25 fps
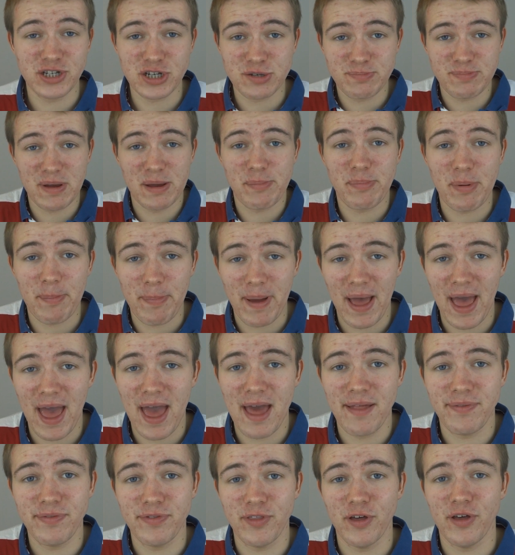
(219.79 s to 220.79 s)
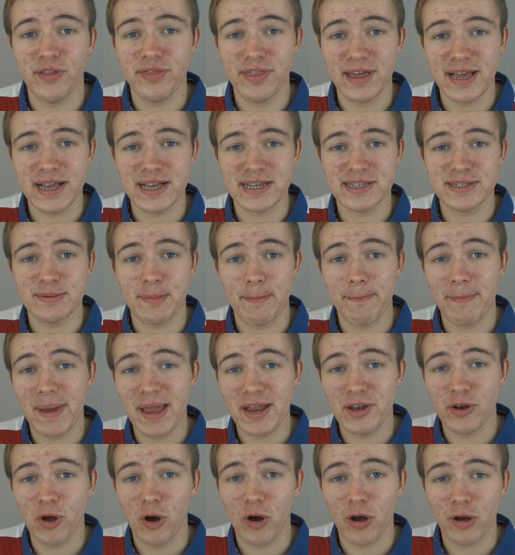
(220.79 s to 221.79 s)
just be prepared that things
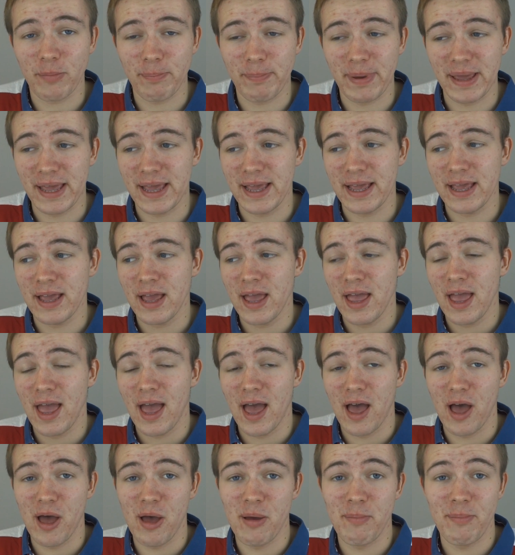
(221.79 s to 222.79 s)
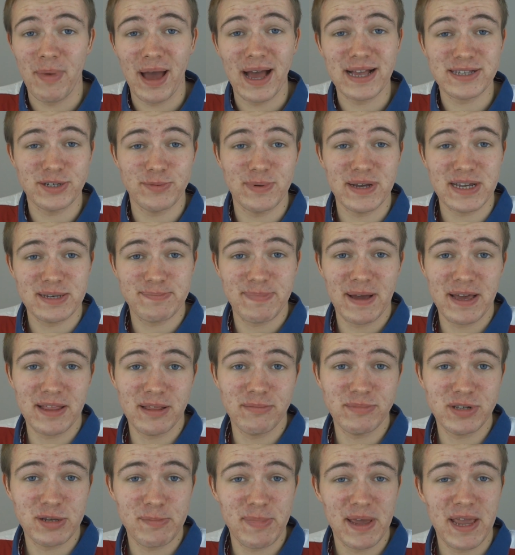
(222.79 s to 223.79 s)
may not be as you expect
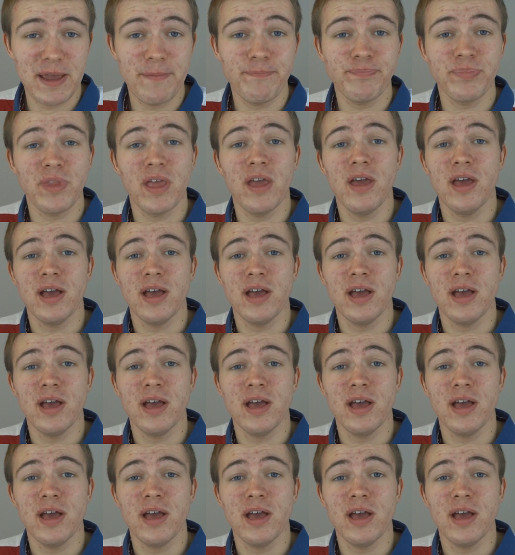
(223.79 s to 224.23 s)
them to be.